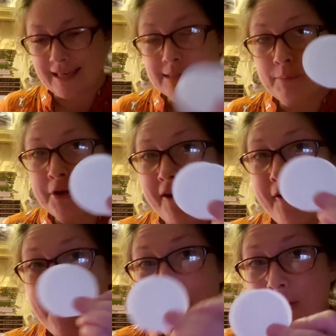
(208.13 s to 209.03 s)
is put a
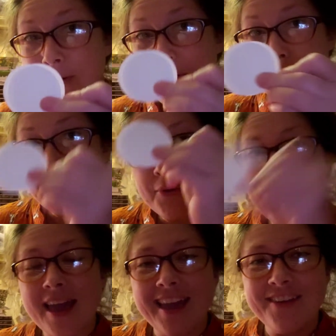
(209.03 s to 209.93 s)
hole through
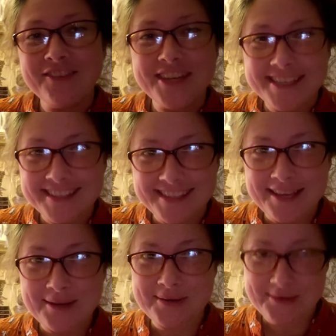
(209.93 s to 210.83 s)
every
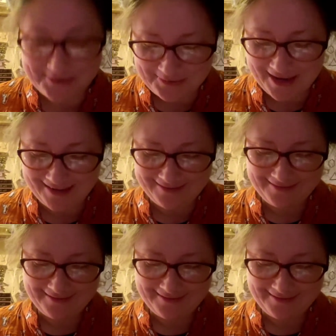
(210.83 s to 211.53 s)
single one.